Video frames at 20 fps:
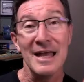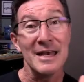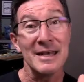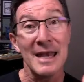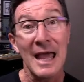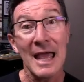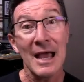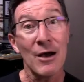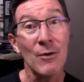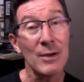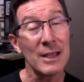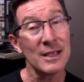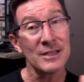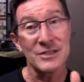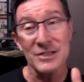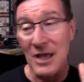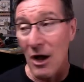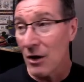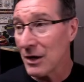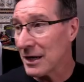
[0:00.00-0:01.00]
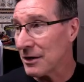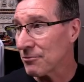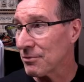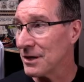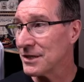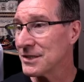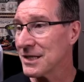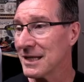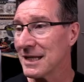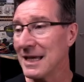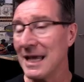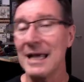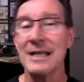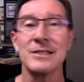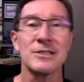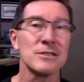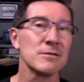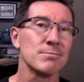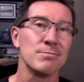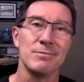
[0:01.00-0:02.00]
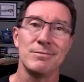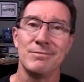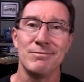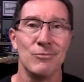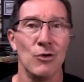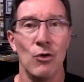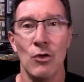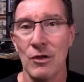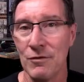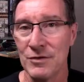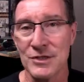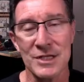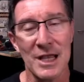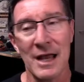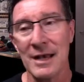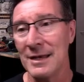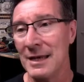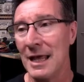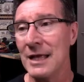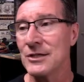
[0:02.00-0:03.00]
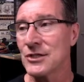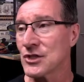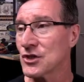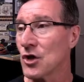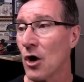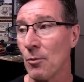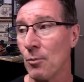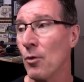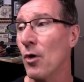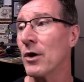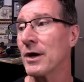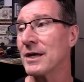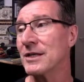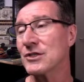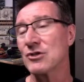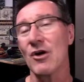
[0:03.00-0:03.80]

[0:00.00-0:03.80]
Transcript: now it's only recently all of a sudden it stopped working.